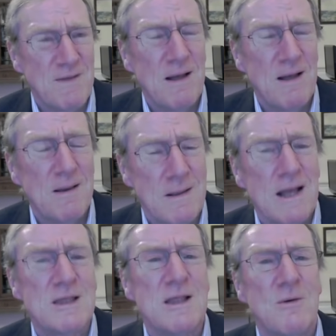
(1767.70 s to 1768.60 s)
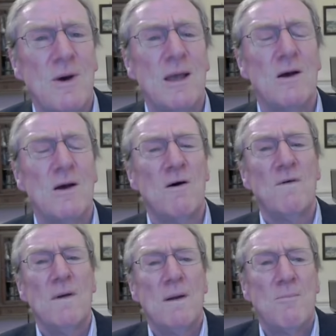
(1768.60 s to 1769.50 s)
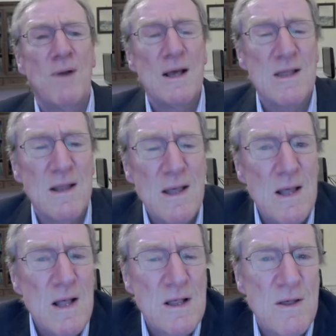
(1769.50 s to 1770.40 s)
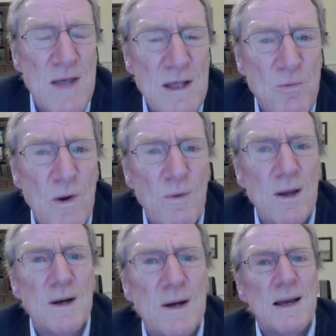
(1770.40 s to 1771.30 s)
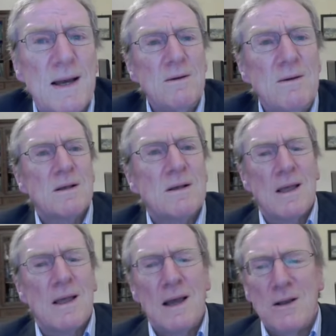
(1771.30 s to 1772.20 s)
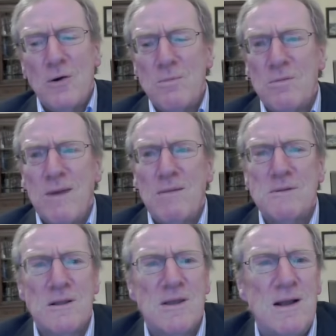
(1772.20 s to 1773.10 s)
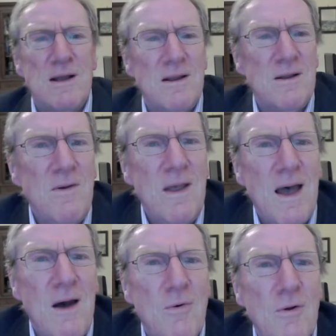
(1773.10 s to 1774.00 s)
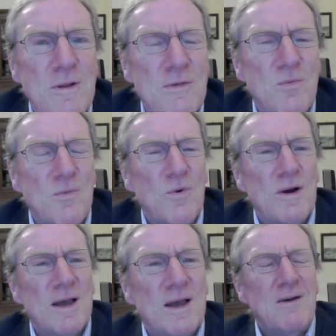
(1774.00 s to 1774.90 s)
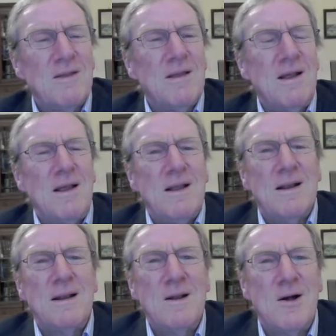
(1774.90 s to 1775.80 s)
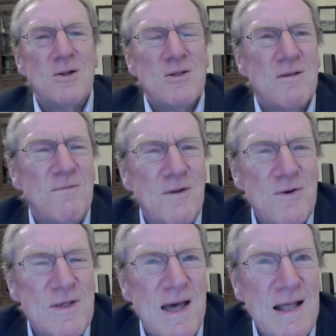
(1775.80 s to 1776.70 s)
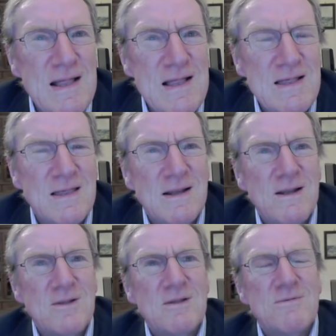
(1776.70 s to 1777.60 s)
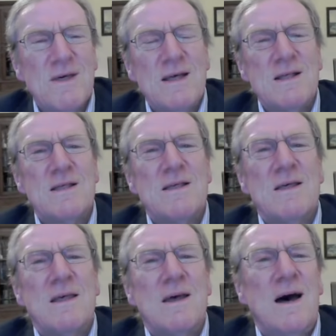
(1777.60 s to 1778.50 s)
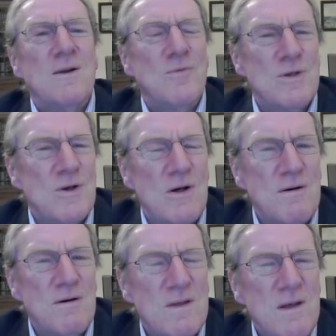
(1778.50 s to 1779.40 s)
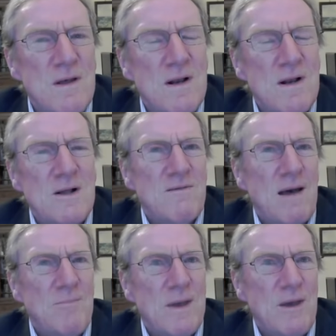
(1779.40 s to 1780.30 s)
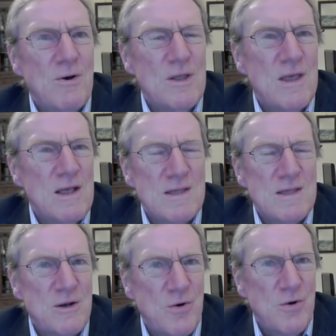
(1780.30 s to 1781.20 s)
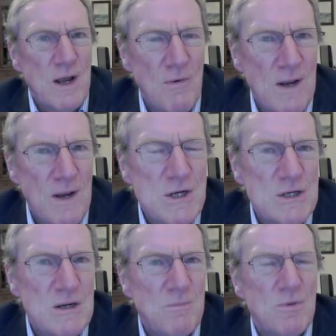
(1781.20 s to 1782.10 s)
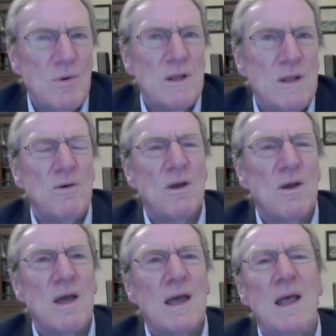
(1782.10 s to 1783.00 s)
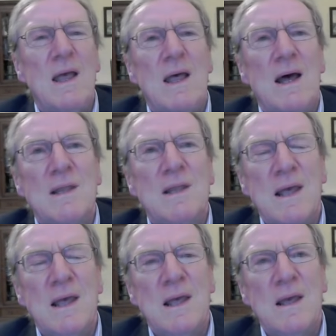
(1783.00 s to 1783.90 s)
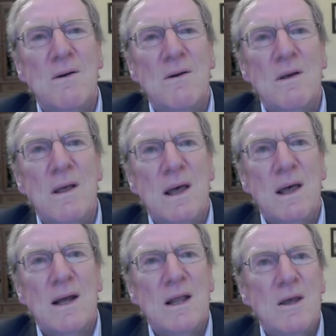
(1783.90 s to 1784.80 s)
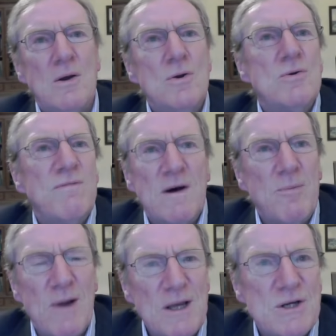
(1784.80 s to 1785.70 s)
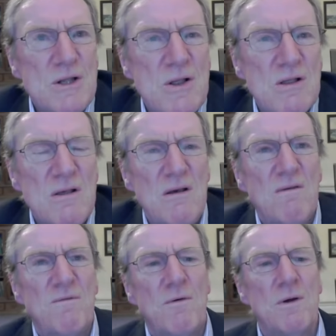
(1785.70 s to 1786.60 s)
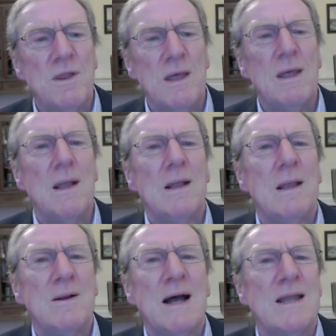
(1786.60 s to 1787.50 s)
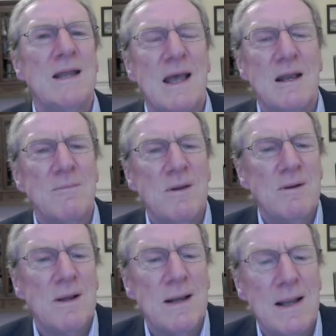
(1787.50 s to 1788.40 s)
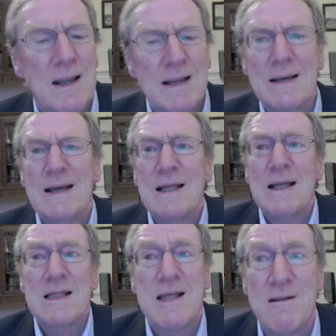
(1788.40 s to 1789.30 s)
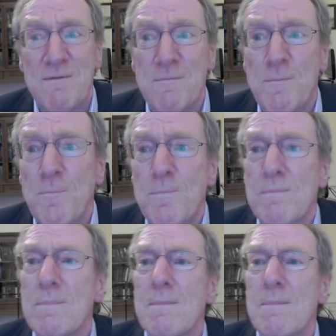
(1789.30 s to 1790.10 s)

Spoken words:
if that gets in the way of Brexit. So that's where we are now. I hope to be able to tell you how all this would work out. Lots of loose ends, lots of things unresolved, lots of ambiguities in the trading relationship between the UK and the EU, and huge reverberations for the United Kingdom Union itself.